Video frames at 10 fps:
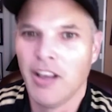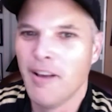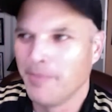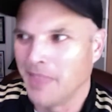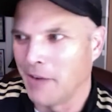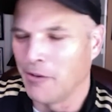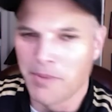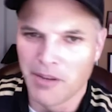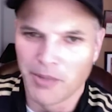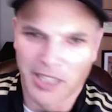That would
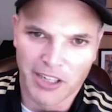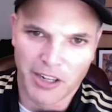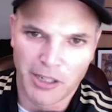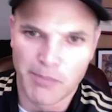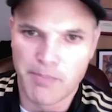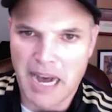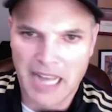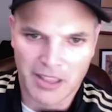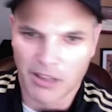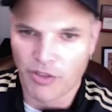be what they call a
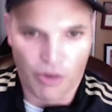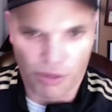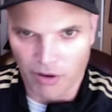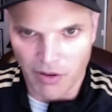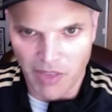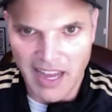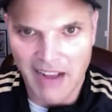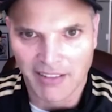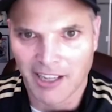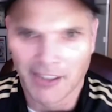bot. They'll just throw that
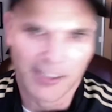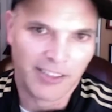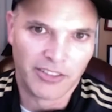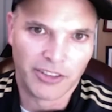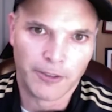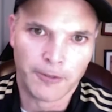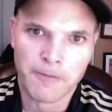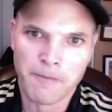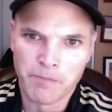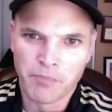out there into
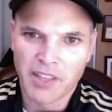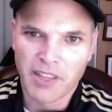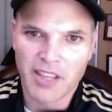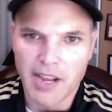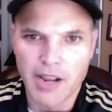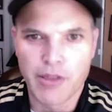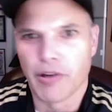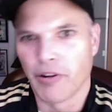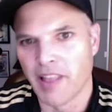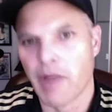the
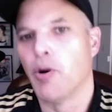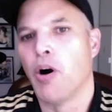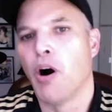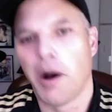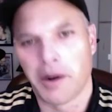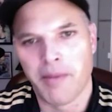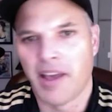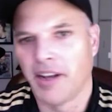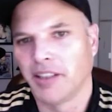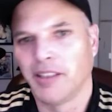ether, and that will
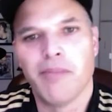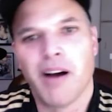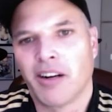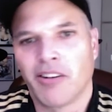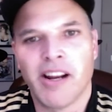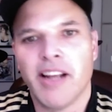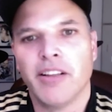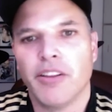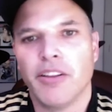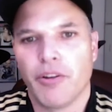automatically
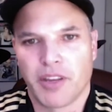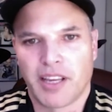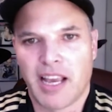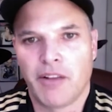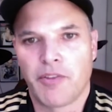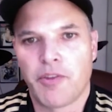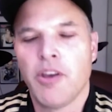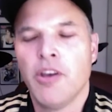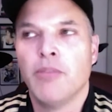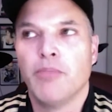moderate those accounts.
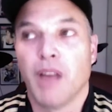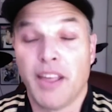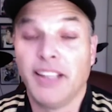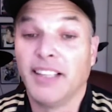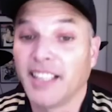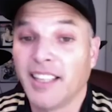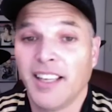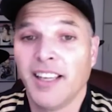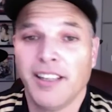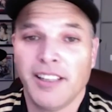But I think the
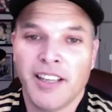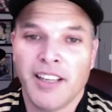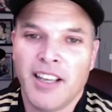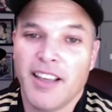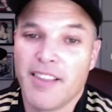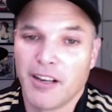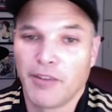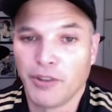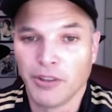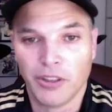key is that
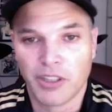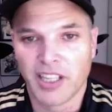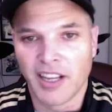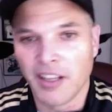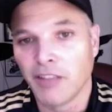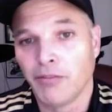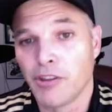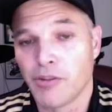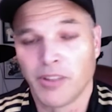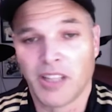if you look at
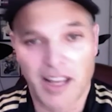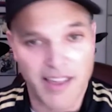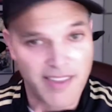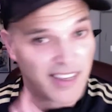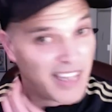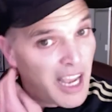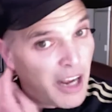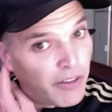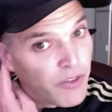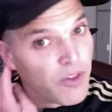individualized
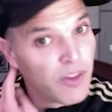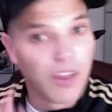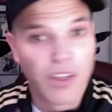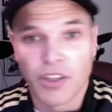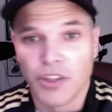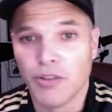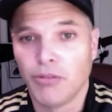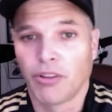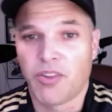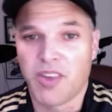accounts, you
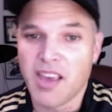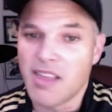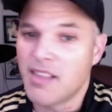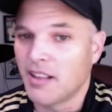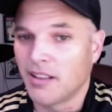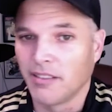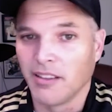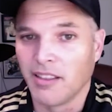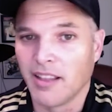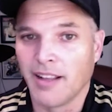will see
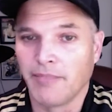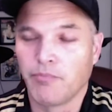that